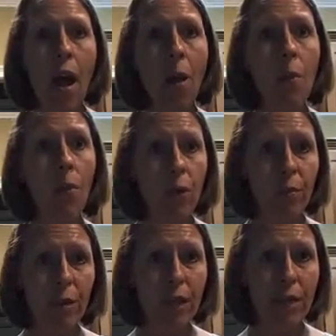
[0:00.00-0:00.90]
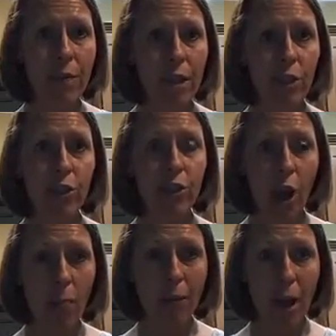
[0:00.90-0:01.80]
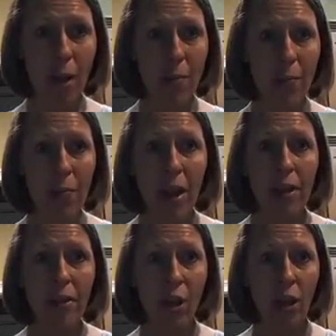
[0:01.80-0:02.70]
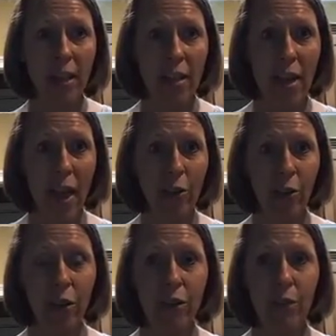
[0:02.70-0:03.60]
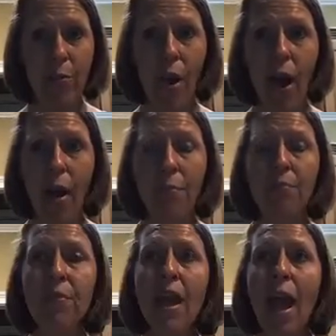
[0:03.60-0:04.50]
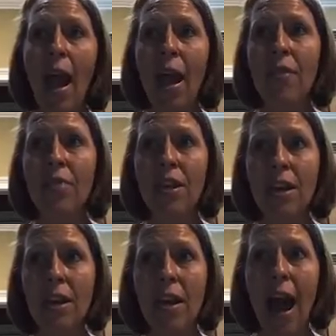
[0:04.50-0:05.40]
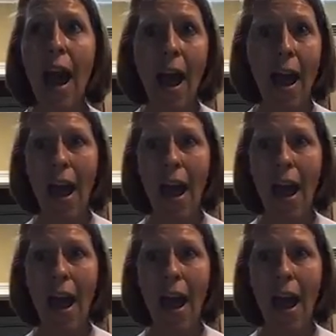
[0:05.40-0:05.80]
1 medium onion chopped up. Saute that in your Instant Pot. And then I